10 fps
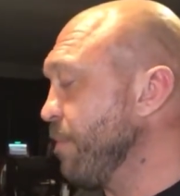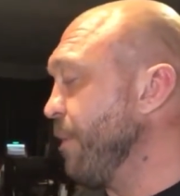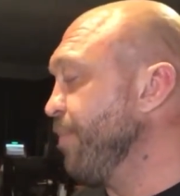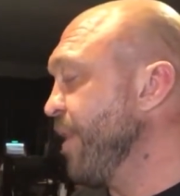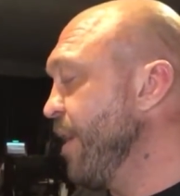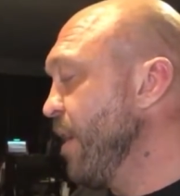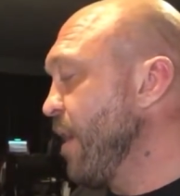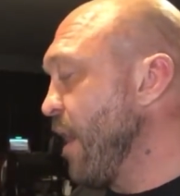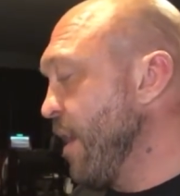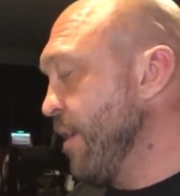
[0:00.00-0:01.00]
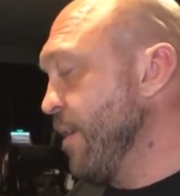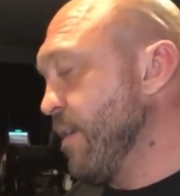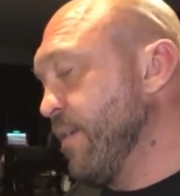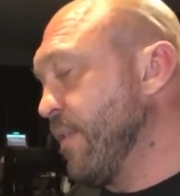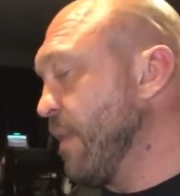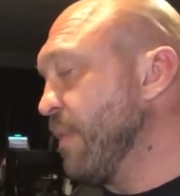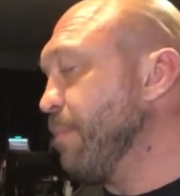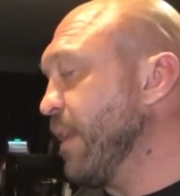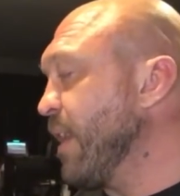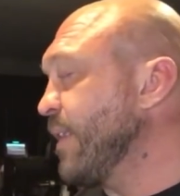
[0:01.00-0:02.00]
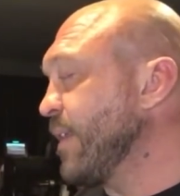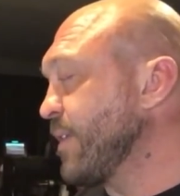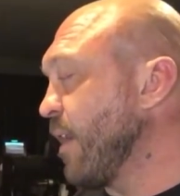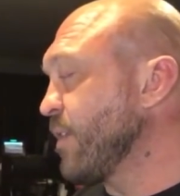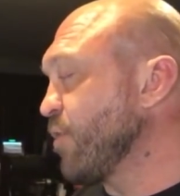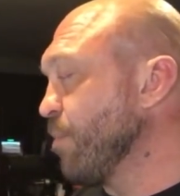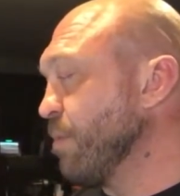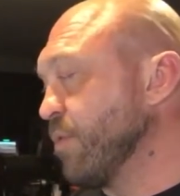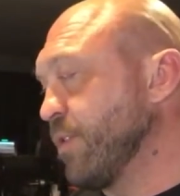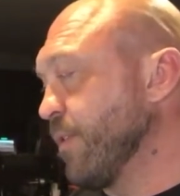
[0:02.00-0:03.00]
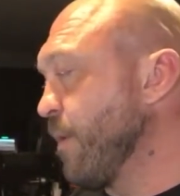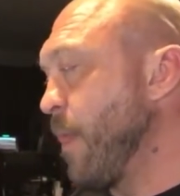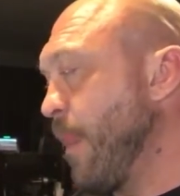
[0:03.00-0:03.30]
But the big guy testosterone booster,